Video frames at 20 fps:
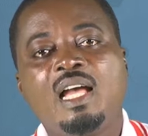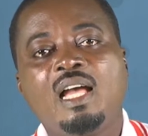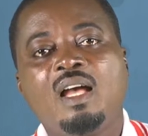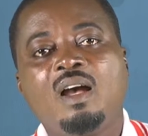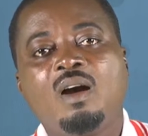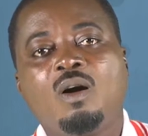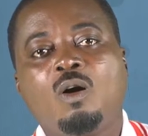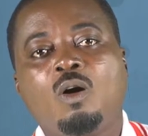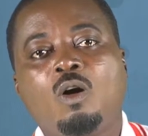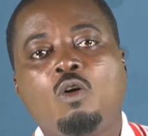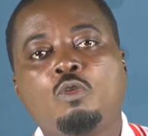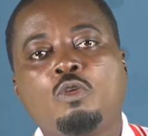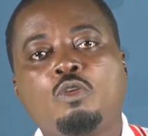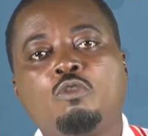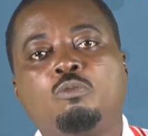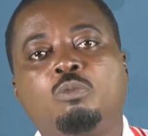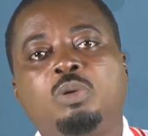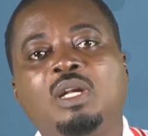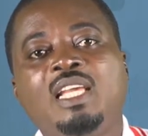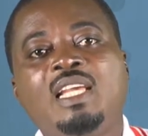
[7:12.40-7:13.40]
Or we've
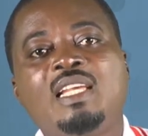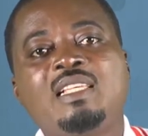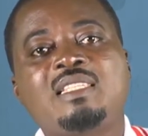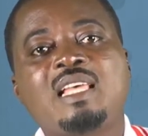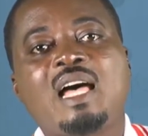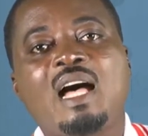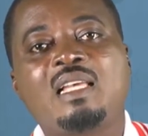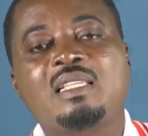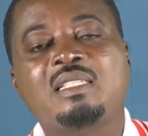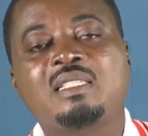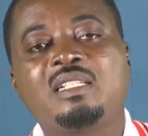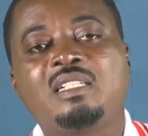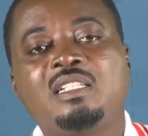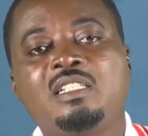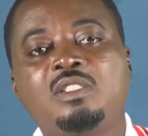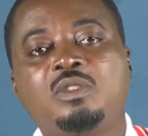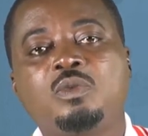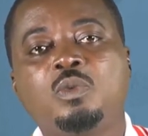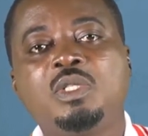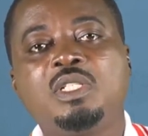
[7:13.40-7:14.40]
placed
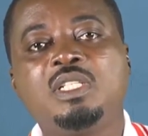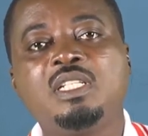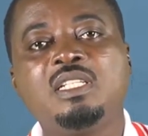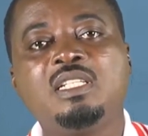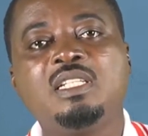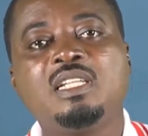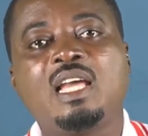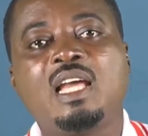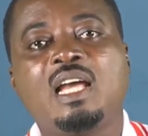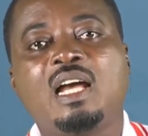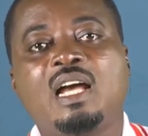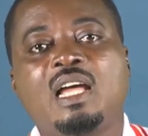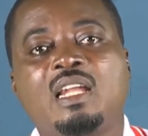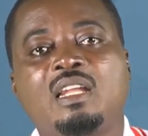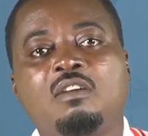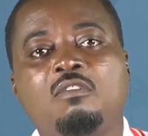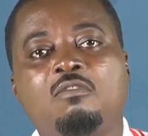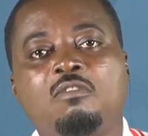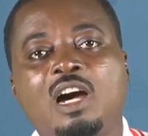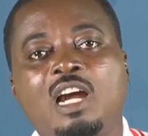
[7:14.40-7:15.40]
ourselves within an
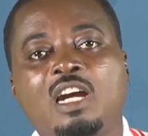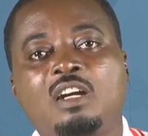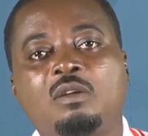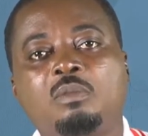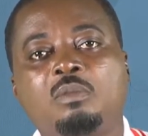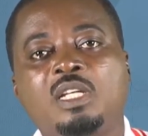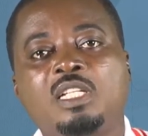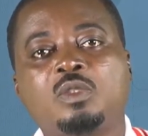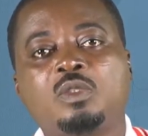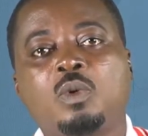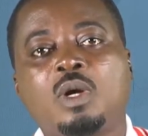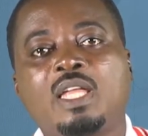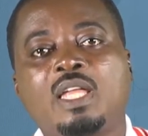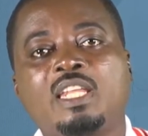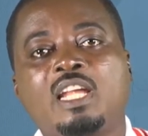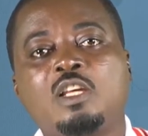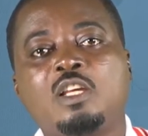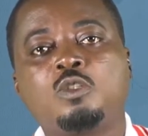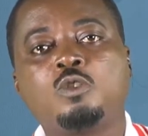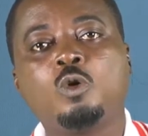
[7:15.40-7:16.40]
environment where there
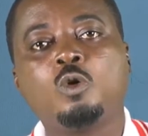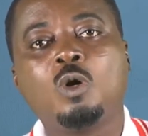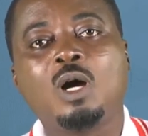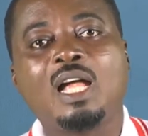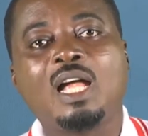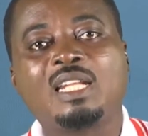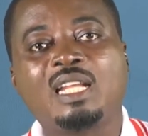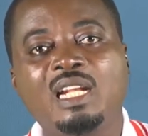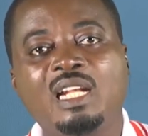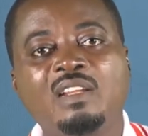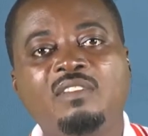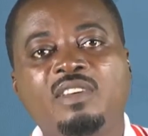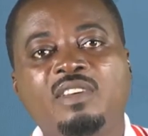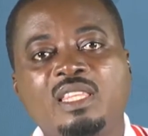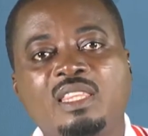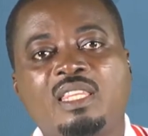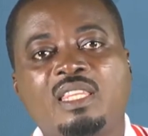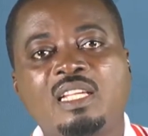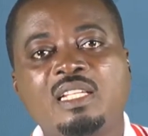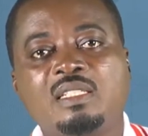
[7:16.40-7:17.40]
is no other living
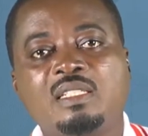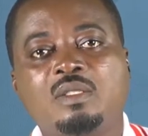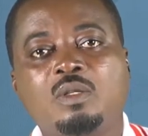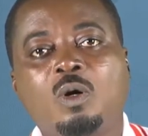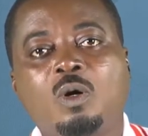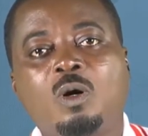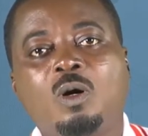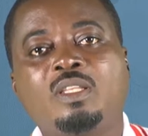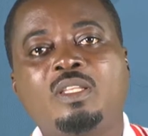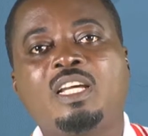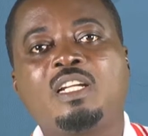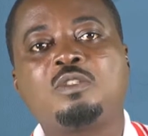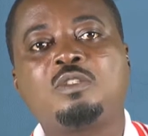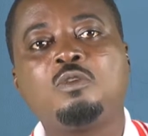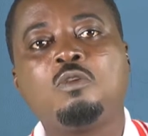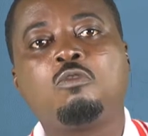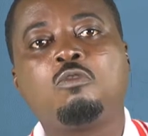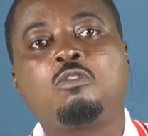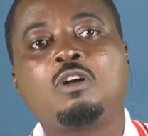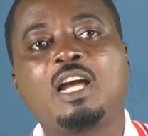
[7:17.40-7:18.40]
things. All that you
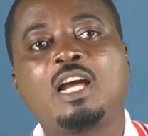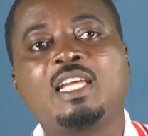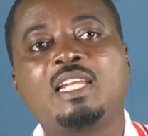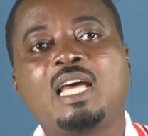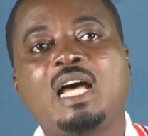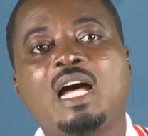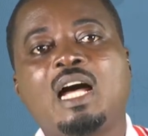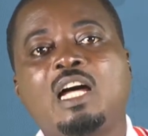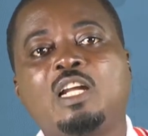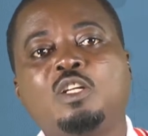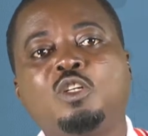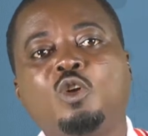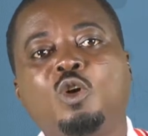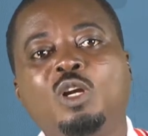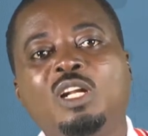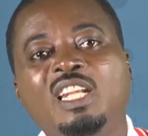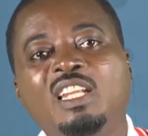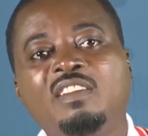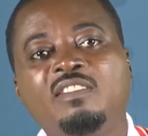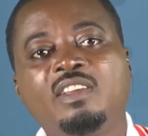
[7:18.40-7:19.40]
find are
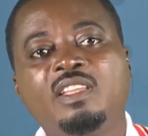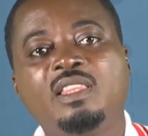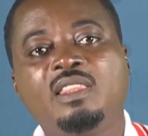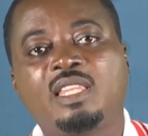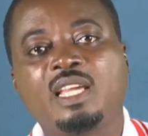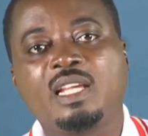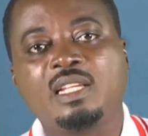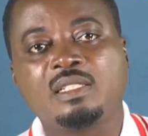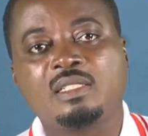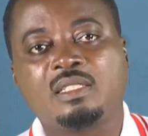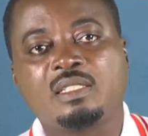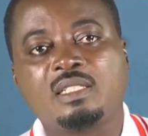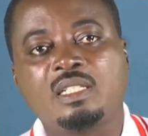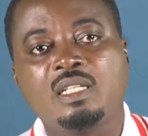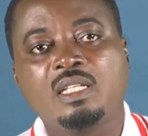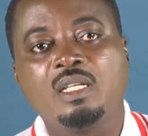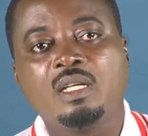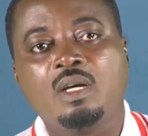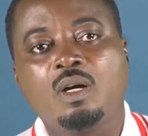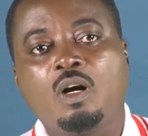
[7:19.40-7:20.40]
non-living things.
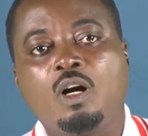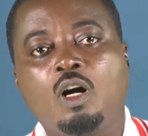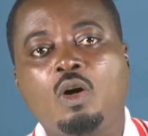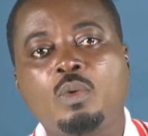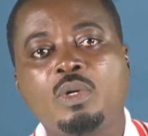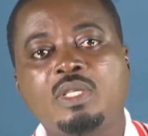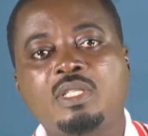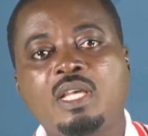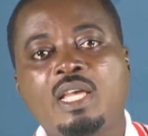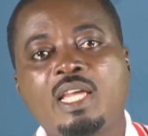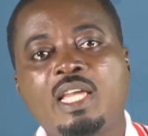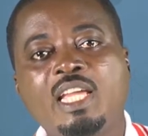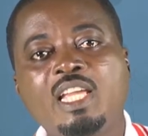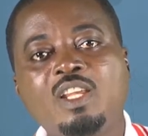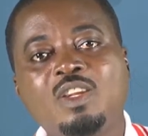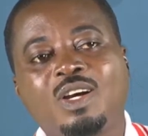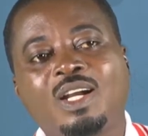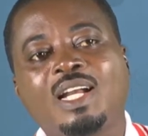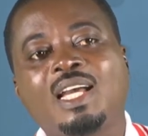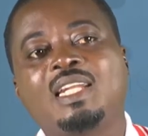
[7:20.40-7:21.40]
Or we say
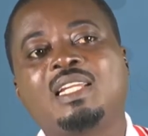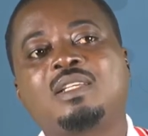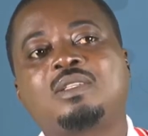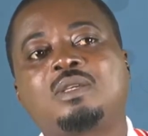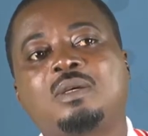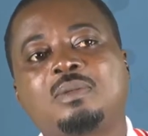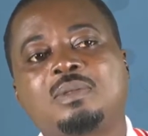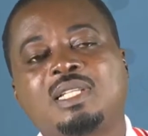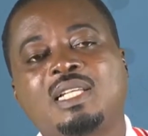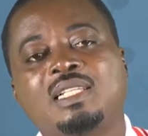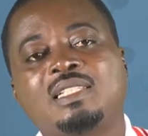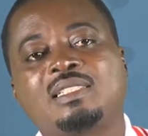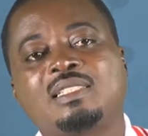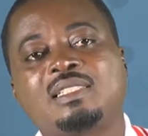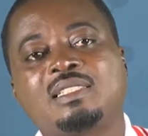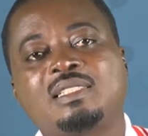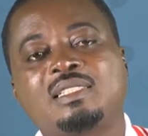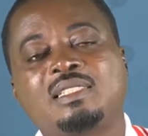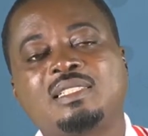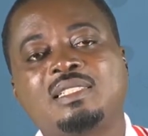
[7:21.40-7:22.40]
inorganic
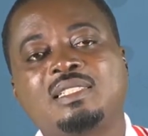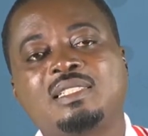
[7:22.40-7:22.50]
substances.